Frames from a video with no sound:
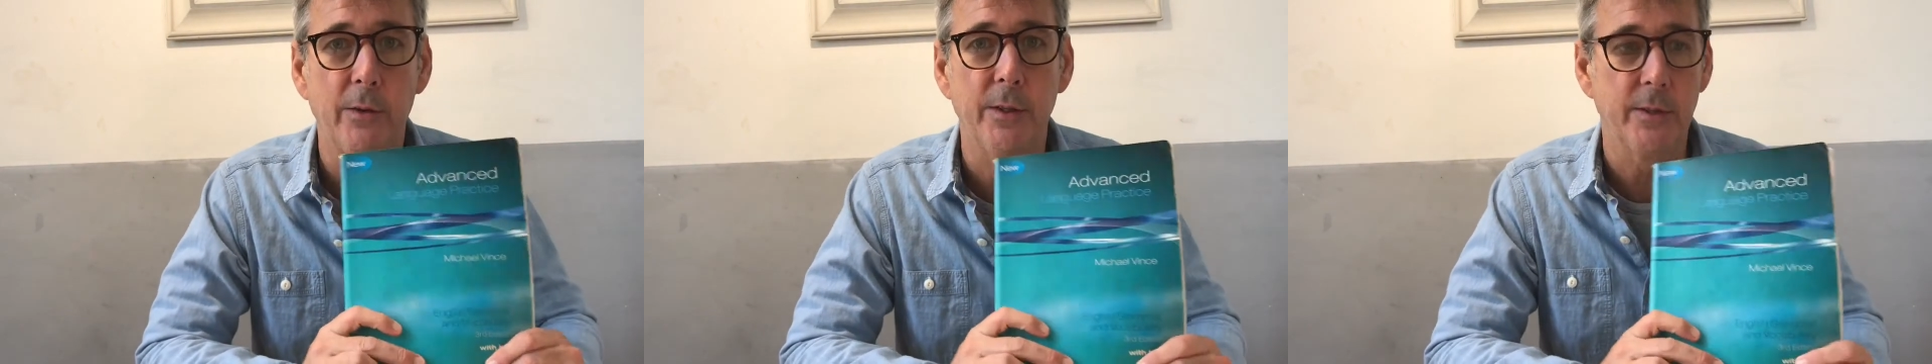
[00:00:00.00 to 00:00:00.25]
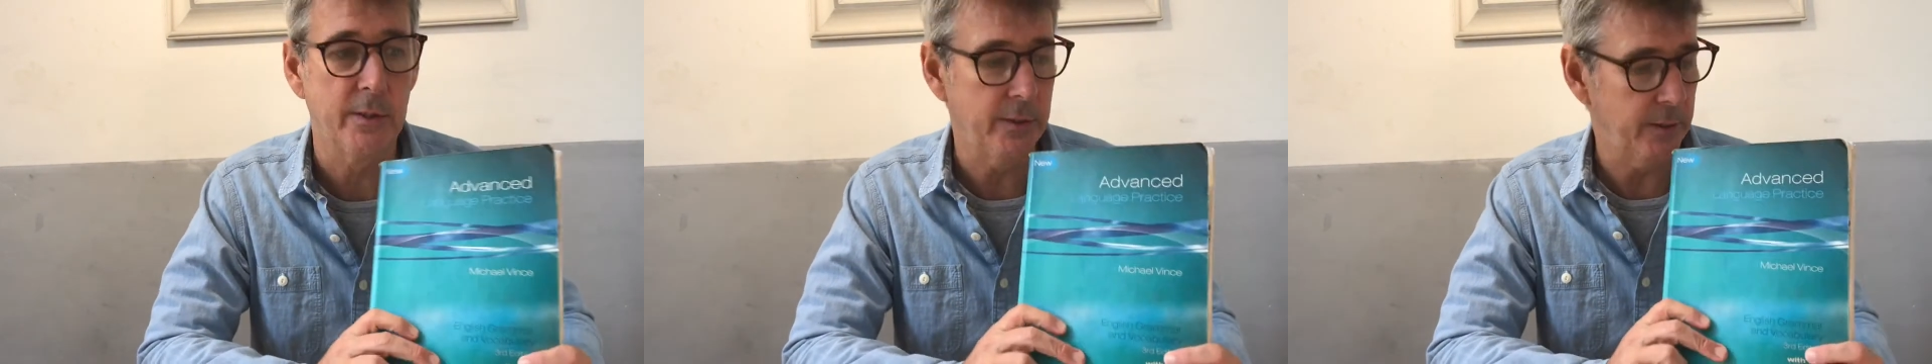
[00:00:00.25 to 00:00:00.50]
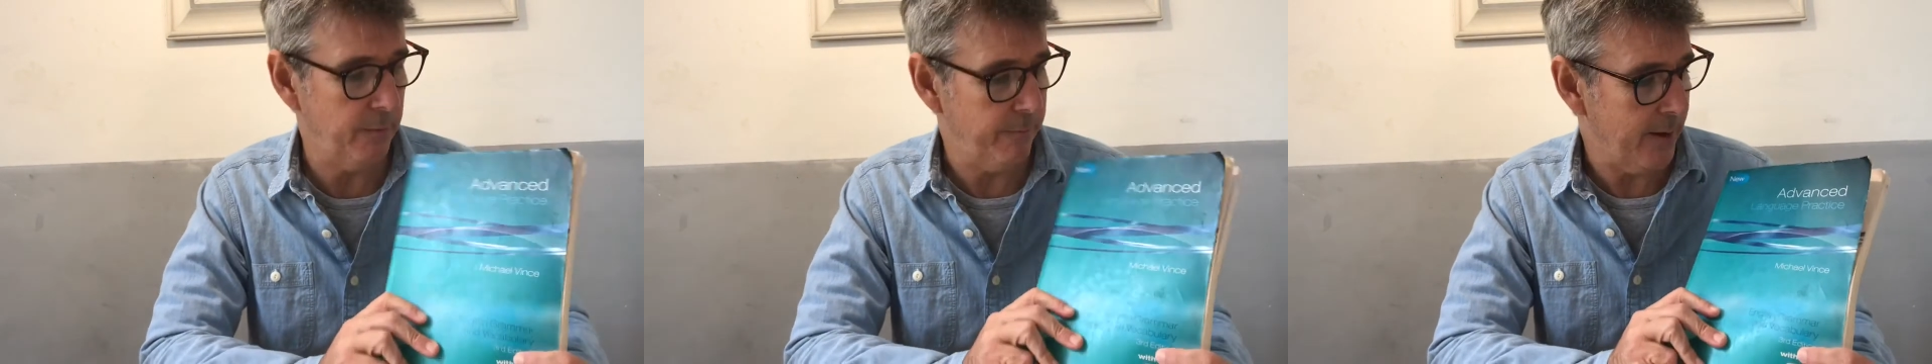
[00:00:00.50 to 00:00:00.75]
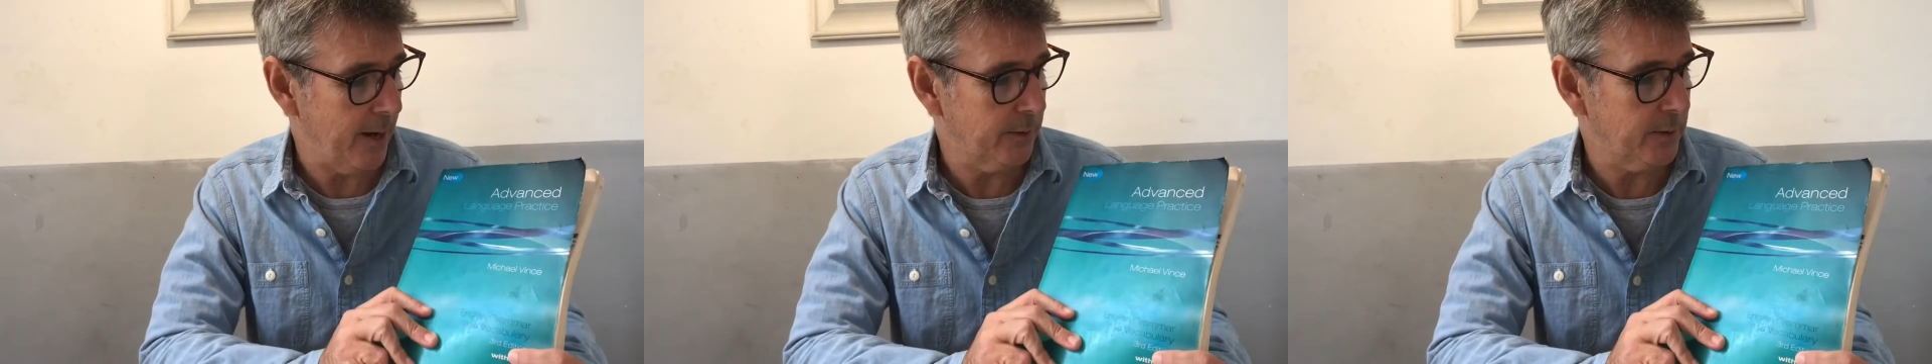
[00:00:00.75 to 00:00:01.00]
This is
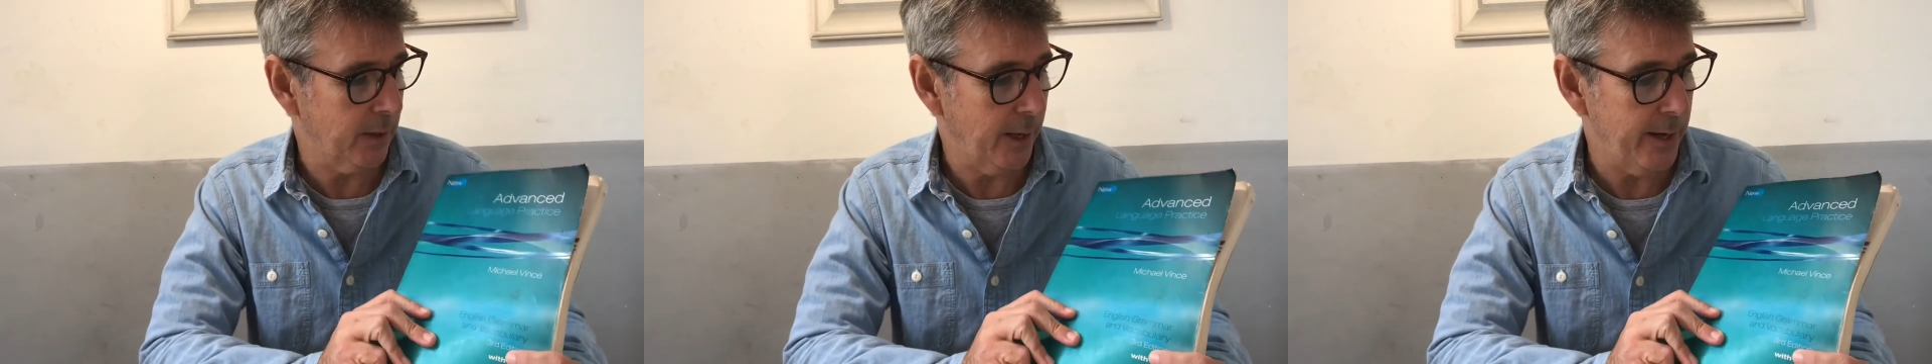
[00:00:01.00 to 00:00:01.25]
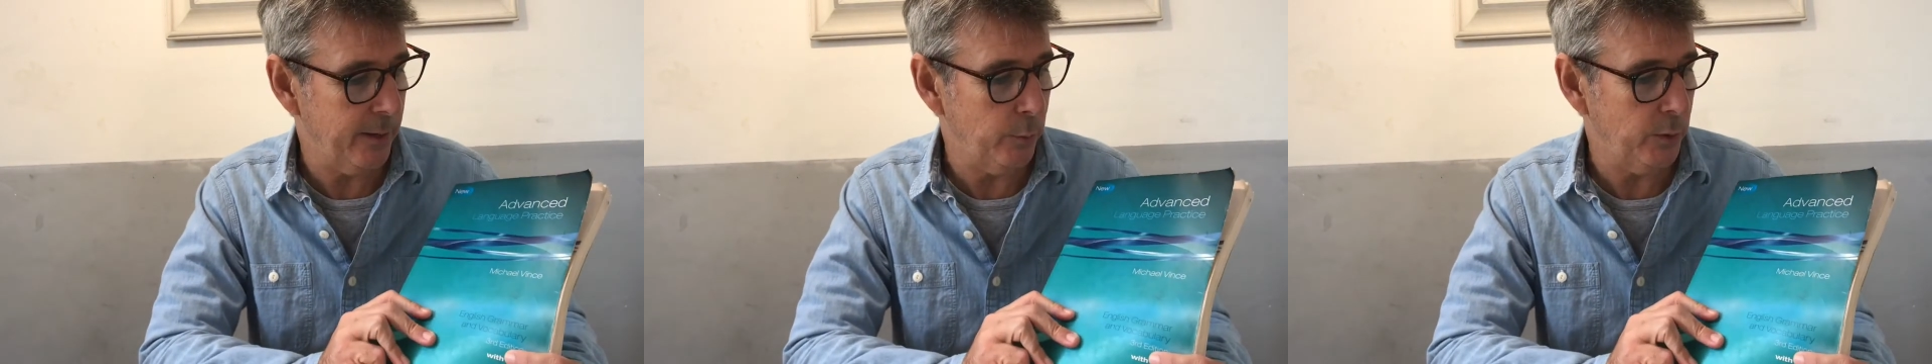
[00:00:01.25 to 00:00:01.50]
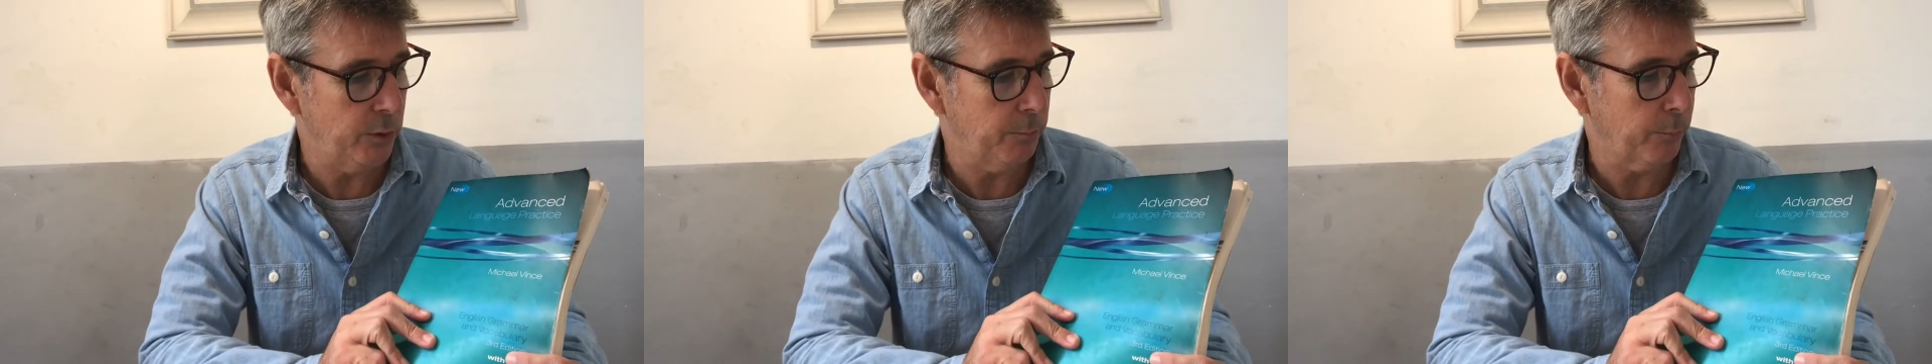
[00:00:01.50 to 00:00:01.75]
Advanced Language